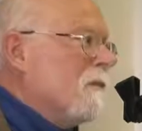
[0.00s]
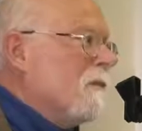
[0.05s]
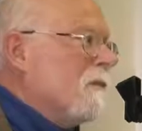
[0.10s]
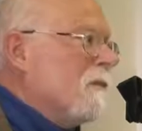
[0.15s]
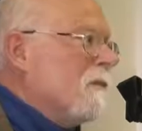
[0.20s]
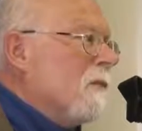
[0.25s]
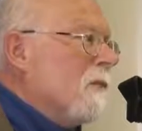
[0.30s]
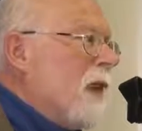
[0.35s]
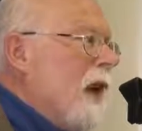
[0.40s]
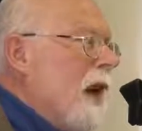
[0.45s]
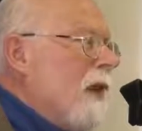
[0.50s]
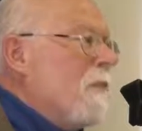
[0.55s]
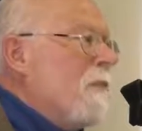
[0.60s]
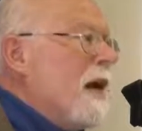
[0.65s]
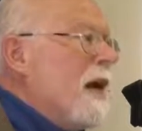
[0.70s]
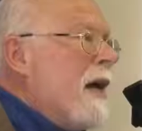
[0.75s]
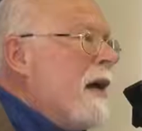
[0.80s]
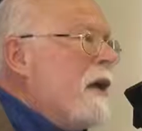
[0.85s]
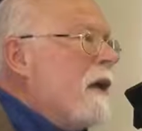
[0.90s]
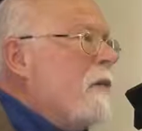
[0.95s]
and
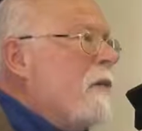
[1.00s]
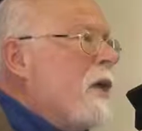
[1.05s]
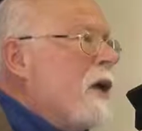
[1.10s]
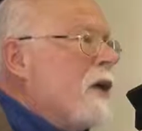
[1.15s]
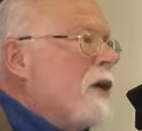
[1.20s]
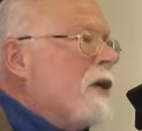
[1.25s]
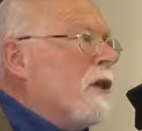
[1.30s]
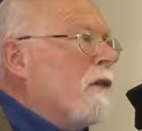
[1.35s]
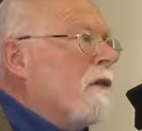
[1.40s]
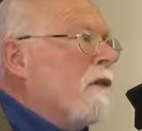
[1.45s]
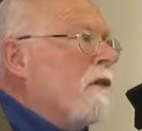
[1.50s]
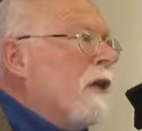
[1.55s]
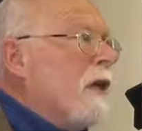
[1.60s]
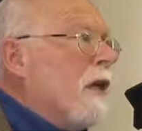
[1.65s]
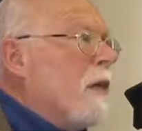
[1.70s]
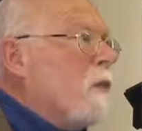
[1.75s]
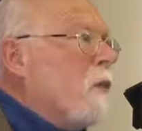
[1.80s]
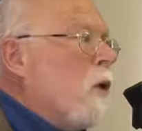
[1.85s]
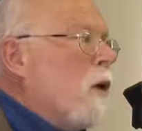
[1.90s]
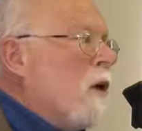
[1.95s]
made the merchant fleet
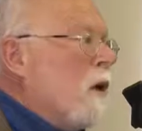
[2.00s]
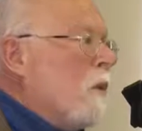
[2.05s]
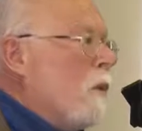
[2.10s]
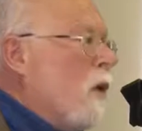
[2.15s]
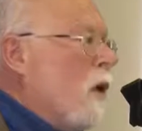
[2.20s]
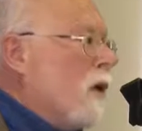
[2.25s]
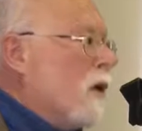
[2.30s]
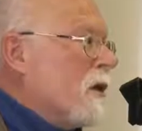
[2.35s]
what it was,